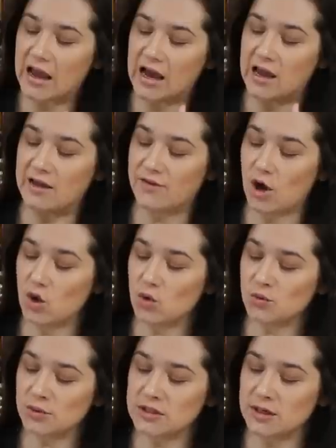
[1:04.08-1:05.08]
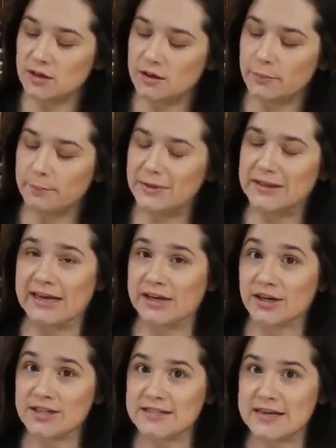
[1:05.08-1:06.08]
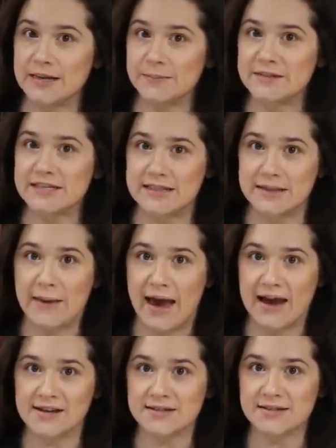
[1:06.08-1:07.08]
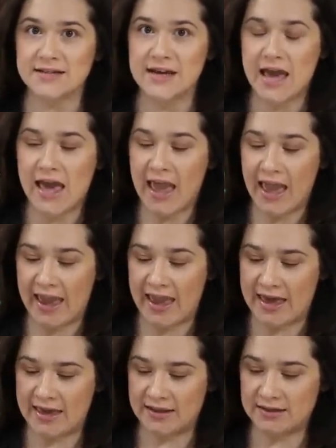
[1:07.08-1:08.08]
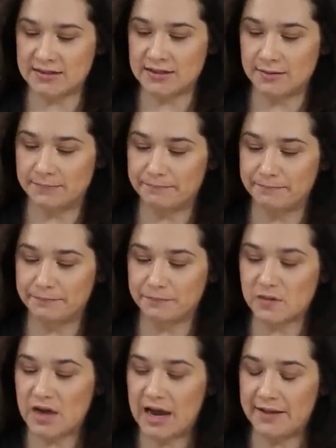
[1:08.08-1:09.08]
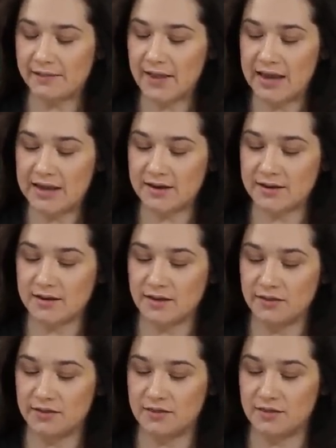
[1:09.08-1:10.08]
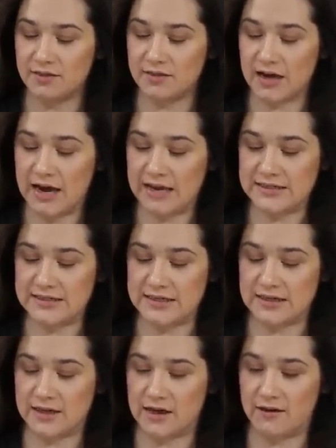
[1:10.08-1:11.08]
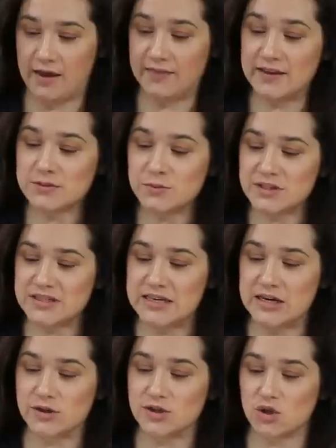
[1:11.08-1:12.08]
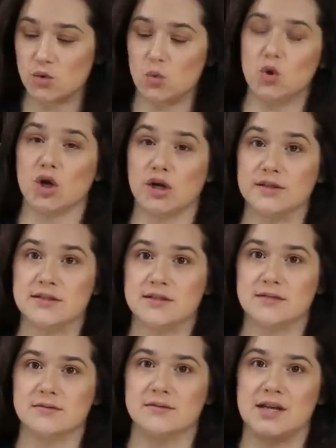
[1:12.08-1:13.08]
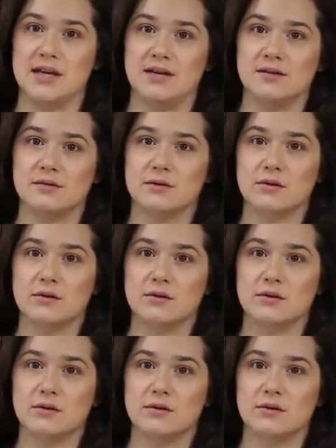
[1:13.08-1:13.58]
I have owned planner stamps in the past, and I like the idea of, and this one's geared towards like